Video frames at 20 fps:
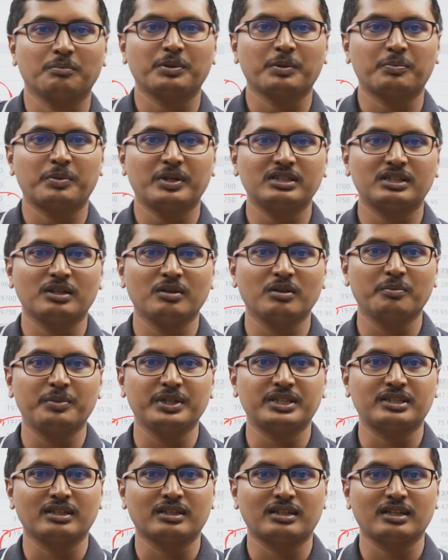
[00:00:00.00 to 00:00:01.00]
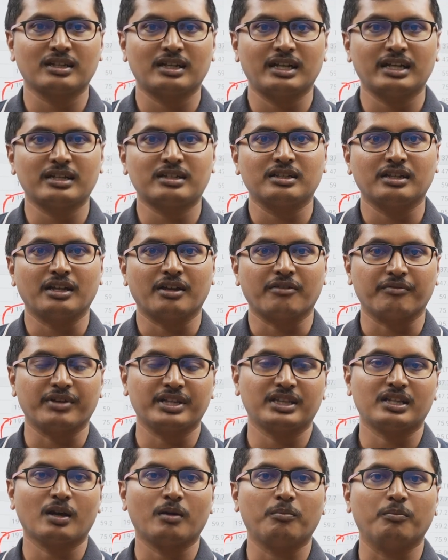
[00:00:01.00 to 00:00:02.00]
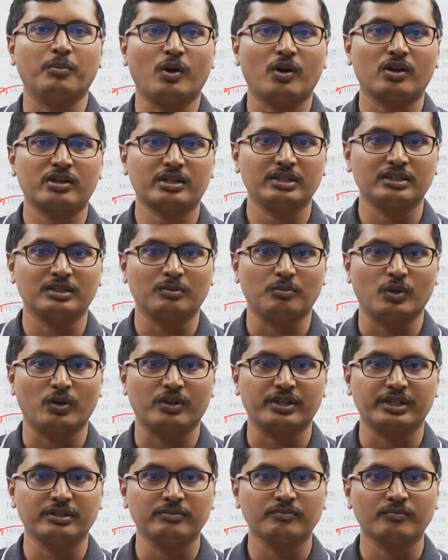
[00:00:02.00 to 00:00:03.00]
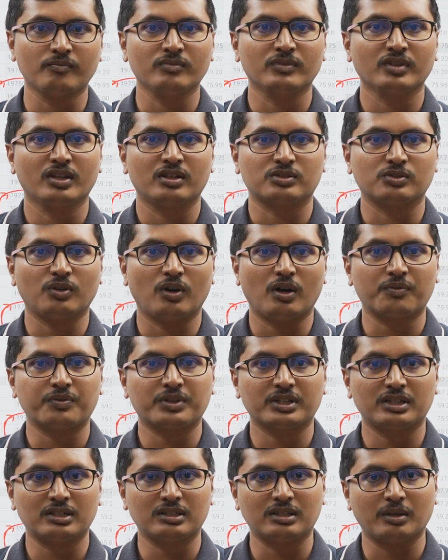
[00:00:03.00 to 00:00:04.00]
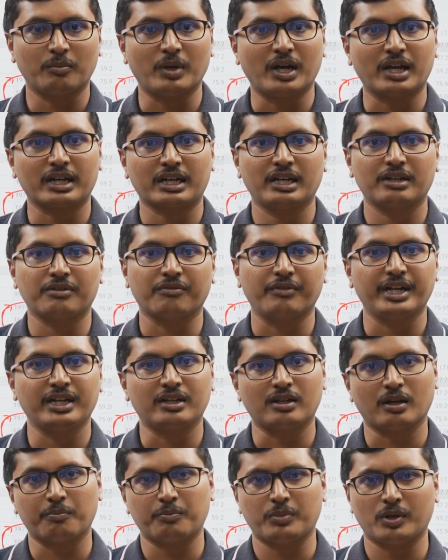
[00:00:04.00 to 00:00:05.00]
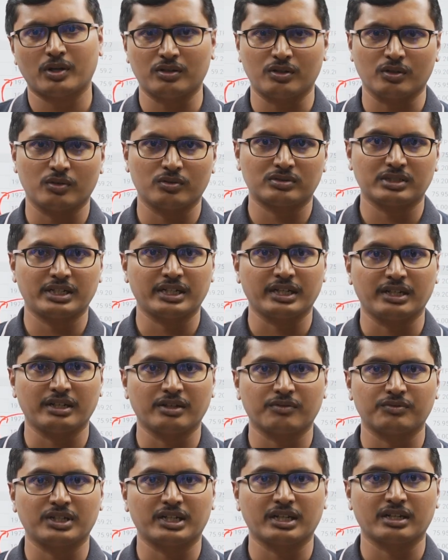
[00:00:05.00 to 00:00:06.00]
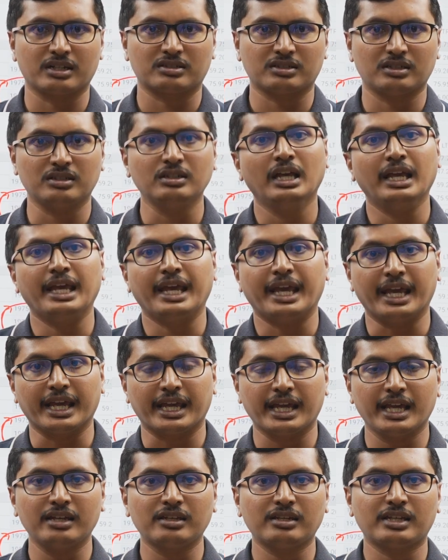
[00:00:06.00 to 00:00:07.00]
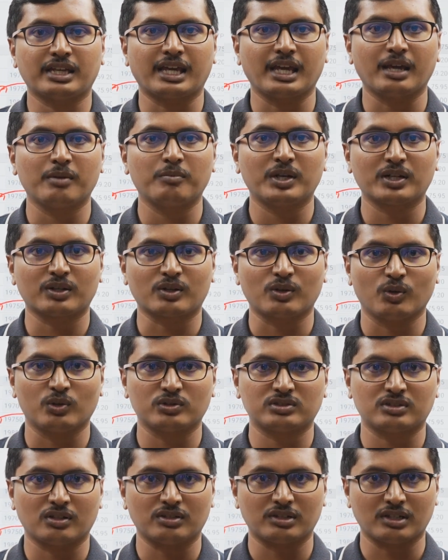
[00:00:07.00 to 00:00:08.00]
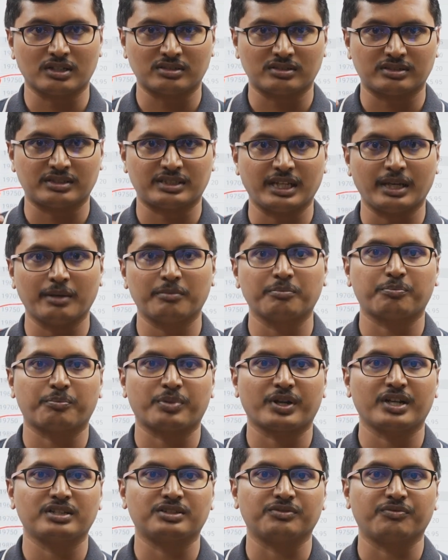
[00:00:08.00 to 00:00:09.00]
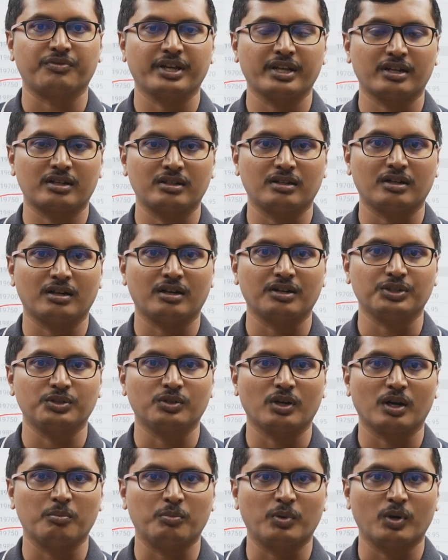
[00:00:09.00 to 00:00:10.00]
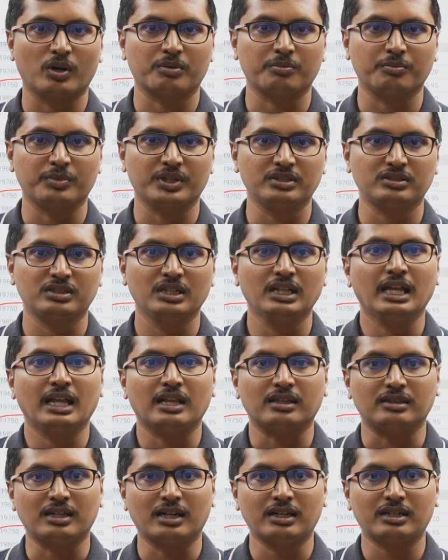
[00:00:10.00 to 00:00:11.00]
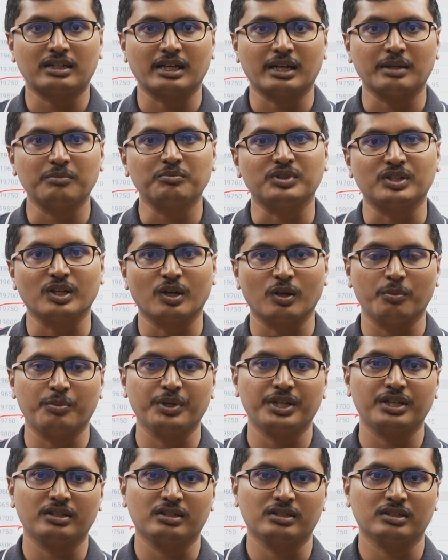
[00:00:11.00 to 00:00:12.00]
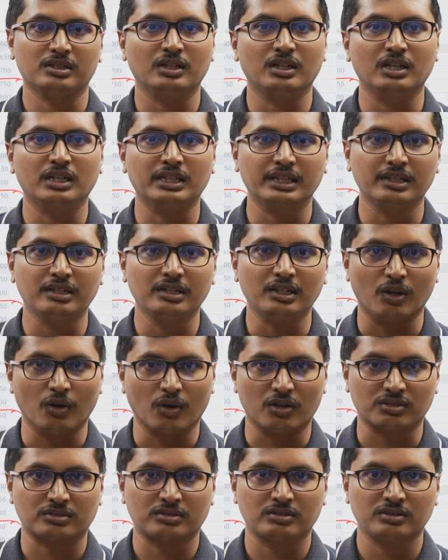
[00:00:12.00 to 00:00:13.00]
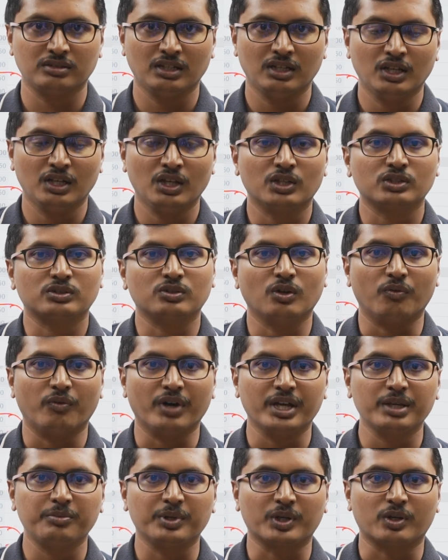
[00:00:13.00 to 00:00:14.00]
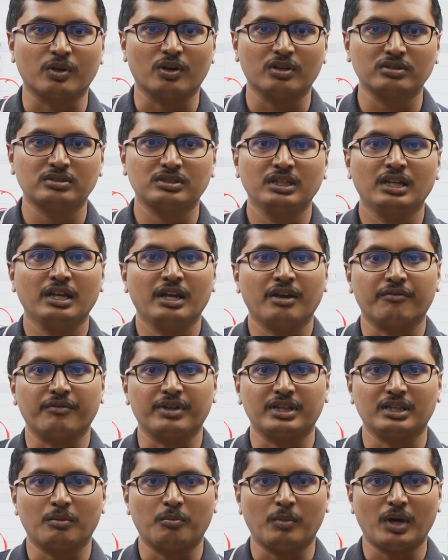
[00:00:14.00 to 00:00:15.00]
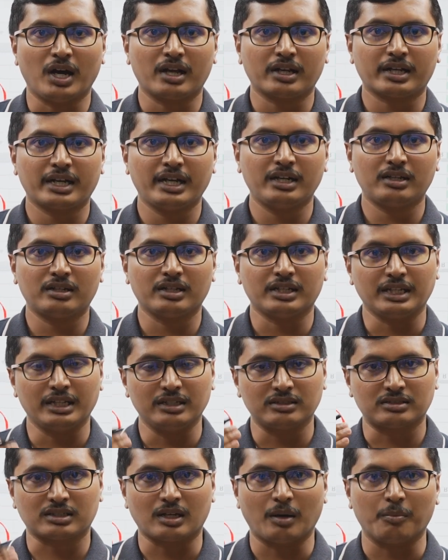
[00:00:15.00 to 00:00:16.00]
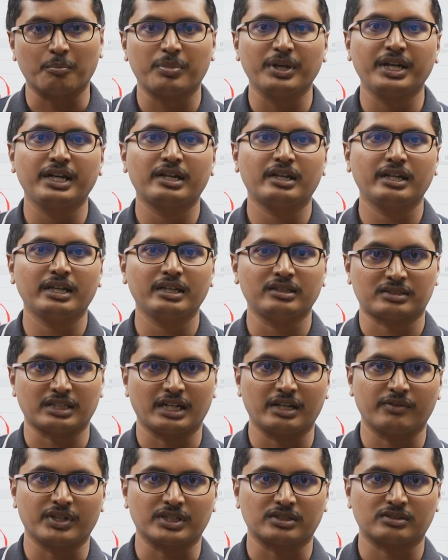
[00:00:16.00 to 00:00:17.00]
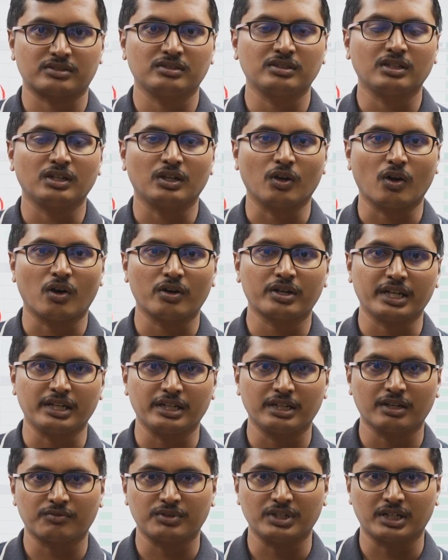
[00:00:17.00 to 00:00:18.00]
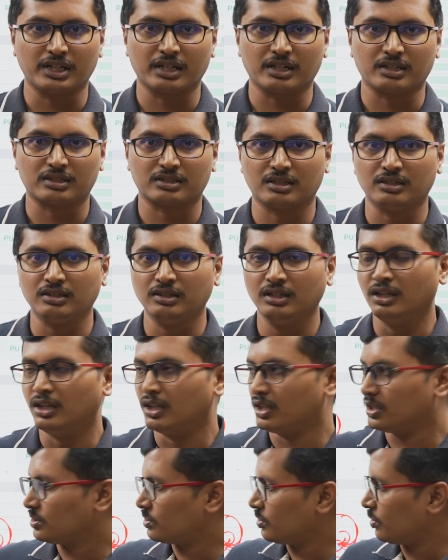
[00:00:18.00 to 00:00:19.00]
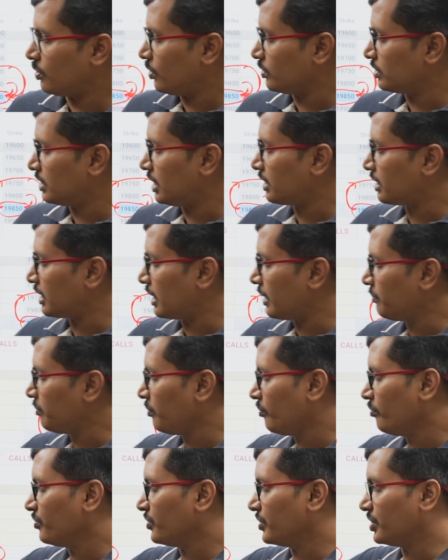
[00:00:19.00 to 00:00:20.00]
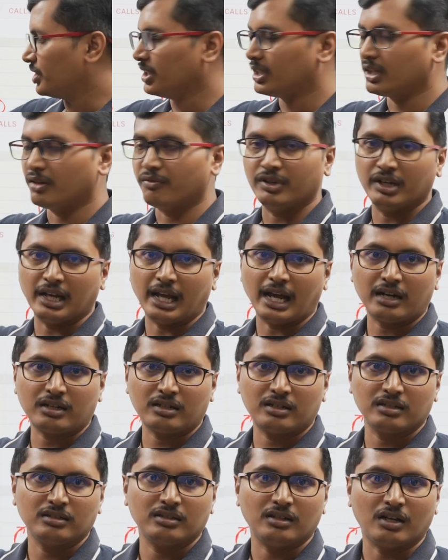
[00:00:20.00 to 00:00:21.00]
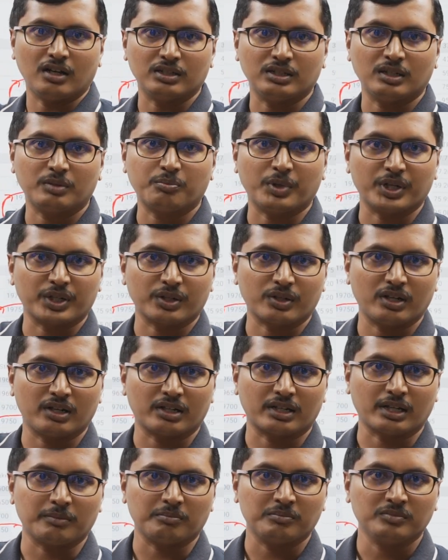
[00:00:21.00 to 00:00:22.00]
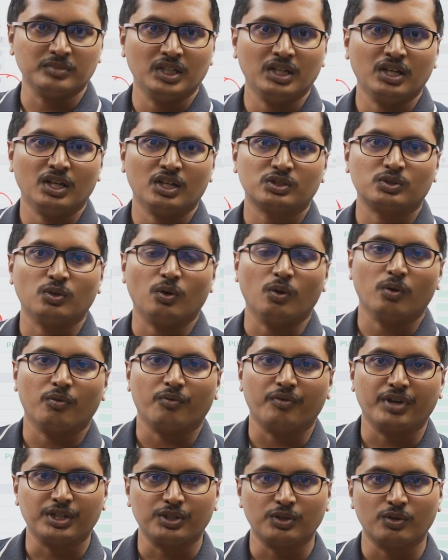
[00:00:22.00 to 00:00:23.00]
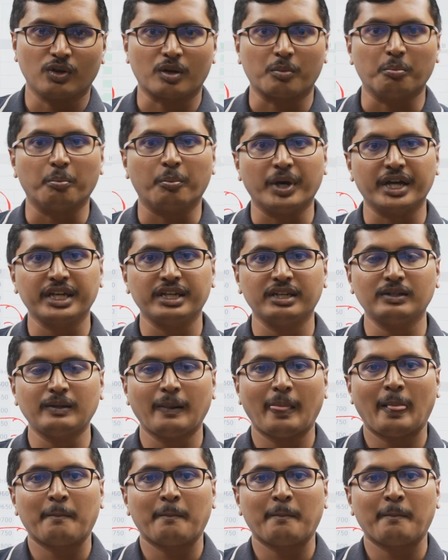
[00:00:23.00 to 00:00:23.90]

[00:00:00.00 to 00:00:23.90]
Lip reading: people, they will be thinking like when they have bought in the morning, so after that the market went up or downside any of the direction, again came and closed on the same price where you have bought, means that time they will be in loss. So why? Because when the market is completely sideways, not any of the direction, so that time theta will act on that particular time. So when you are buying,